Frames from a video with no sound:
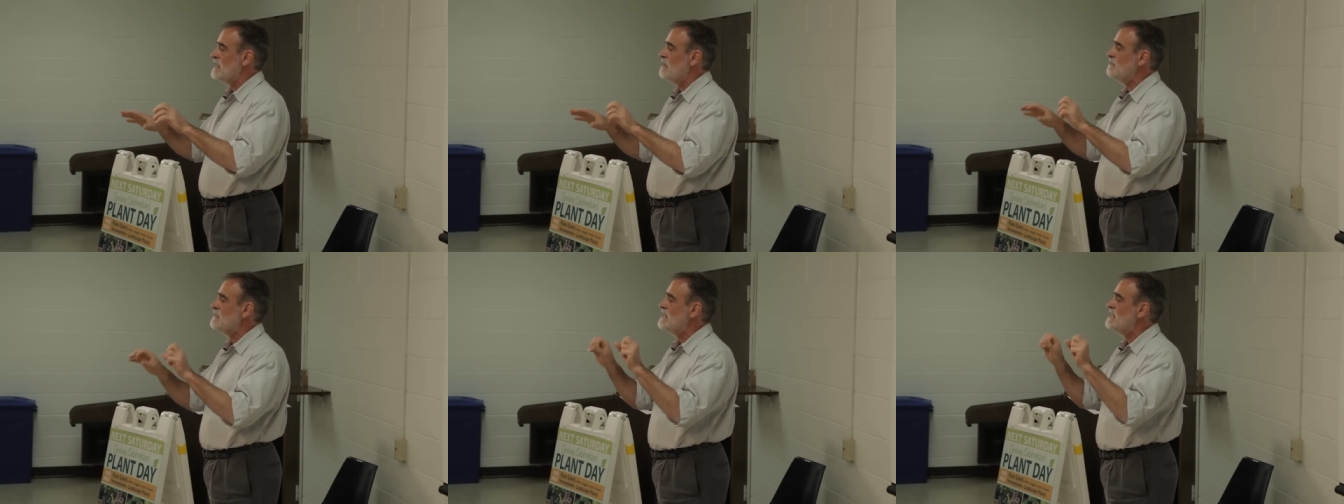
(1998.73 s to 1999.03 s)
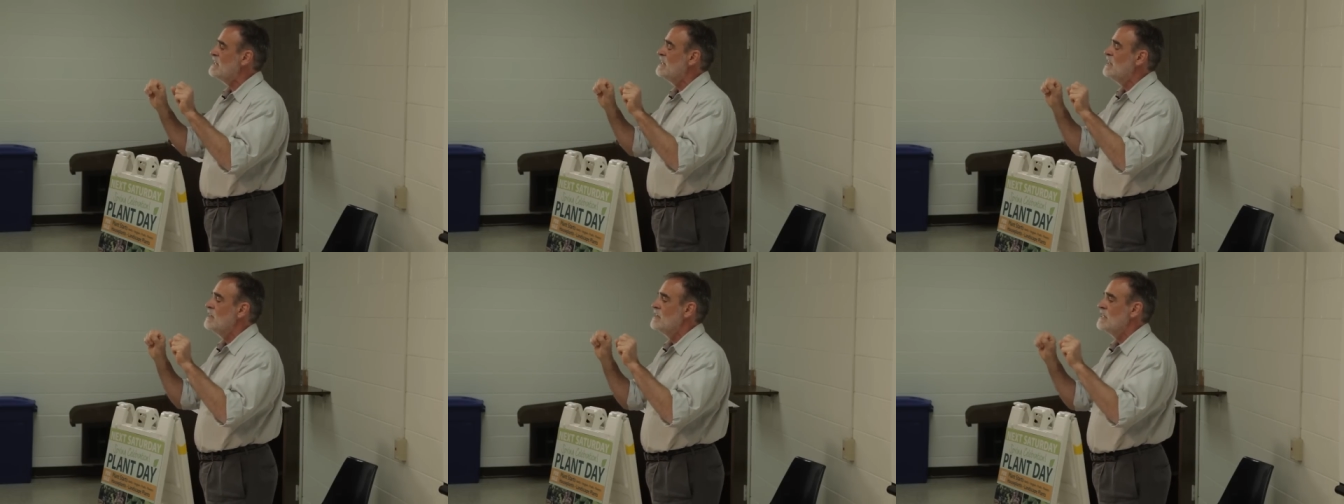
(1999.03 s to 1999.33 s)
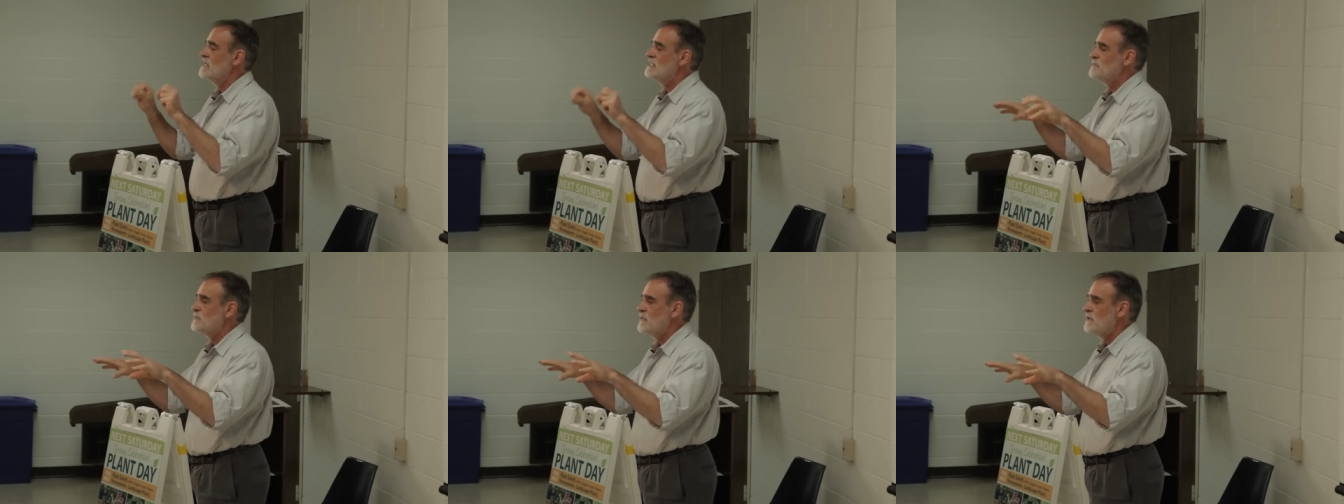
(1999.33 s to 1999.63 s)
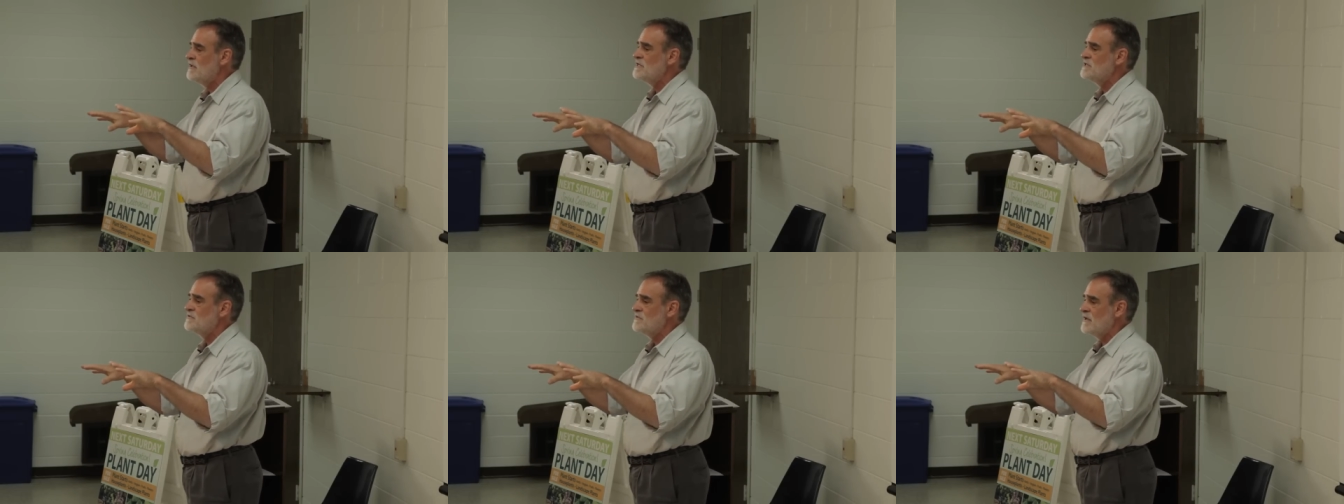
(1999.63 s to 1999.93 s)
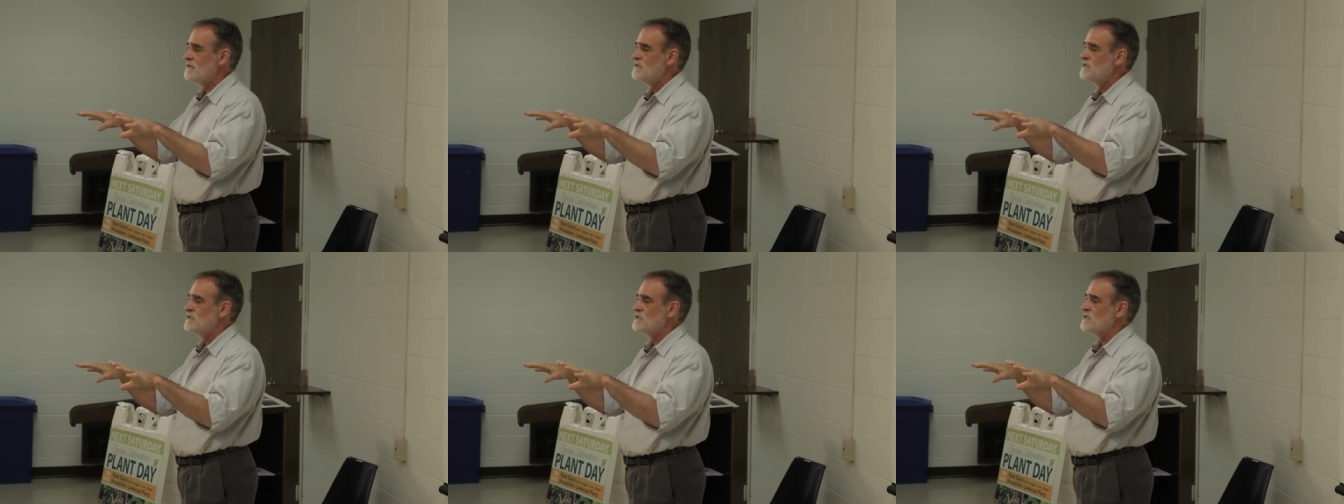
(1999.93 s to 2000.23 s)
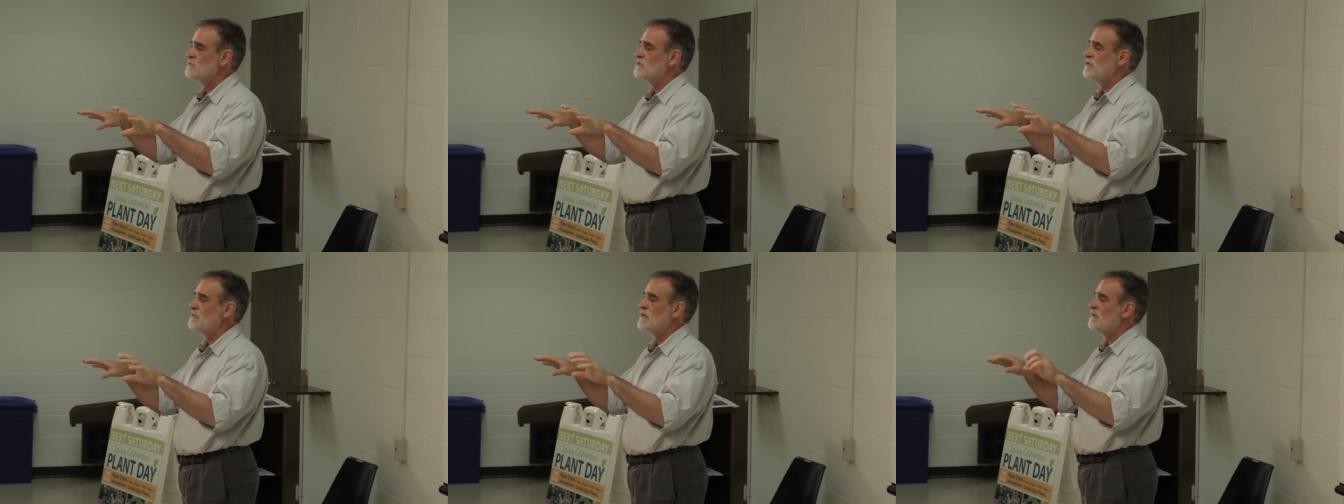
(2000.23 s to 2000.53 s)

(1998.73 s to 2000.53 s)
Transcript: I mean, the experienced vendors in the room,